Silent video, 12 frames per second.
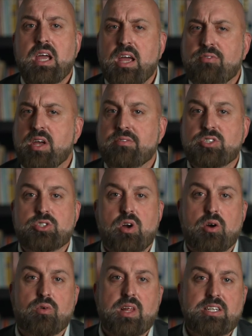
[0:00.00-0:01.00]
If you have a
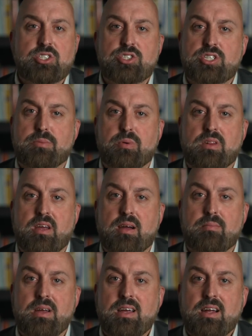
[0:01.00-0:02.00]
strong relationship with
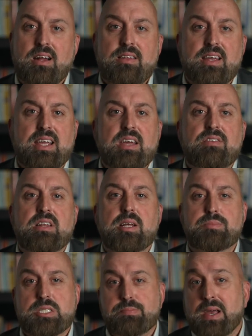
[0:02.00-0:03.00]
them, then giving
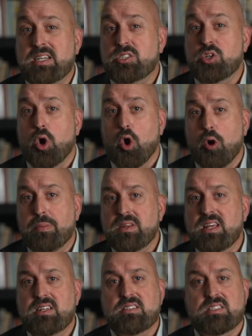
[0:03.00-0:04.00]
them space to
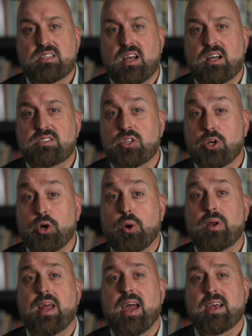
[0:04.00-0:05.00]
openly discuss the
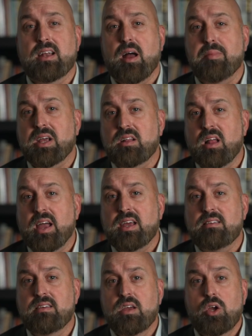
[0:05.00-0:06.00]
current economic
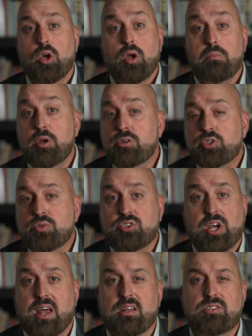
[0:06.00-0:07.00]
climate, mutual
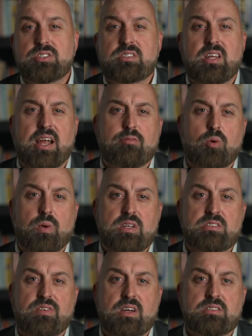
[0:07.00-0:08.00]
challenges that everyone
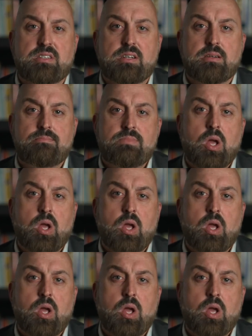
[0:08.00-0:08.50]
is facing,